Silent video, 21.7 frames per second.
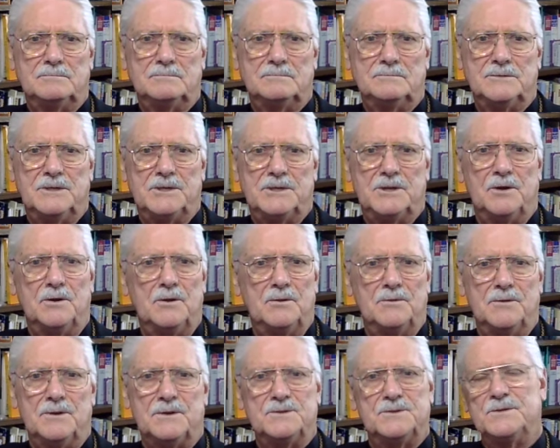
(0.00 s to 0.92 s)
And
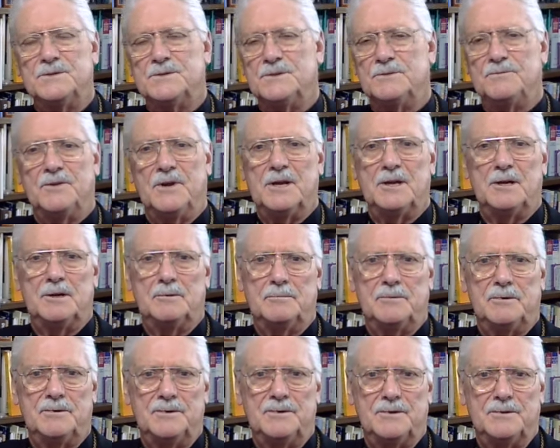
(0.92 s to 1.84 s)
all this is
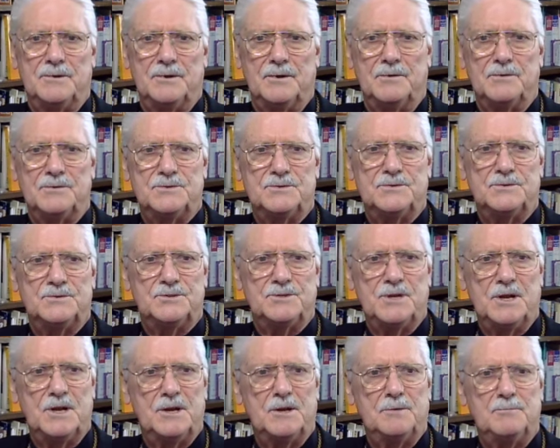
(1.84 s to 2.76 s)
available to those who
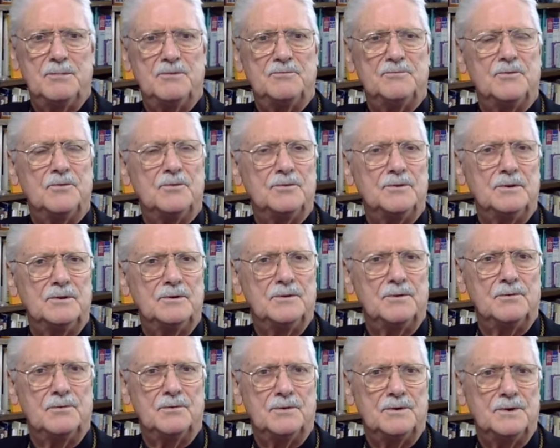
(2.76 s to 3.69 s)
stand before the
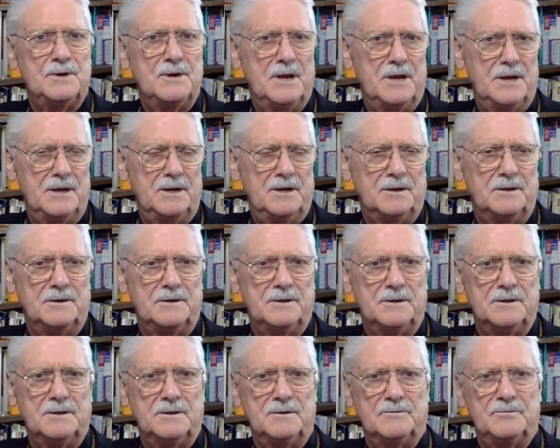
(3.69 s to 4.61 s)
Lord naked,
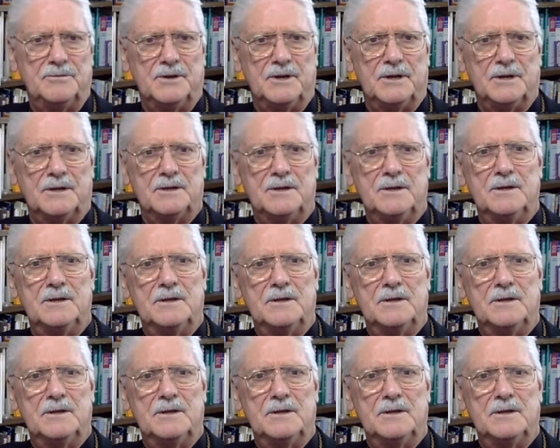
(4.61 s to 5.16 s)
in effect.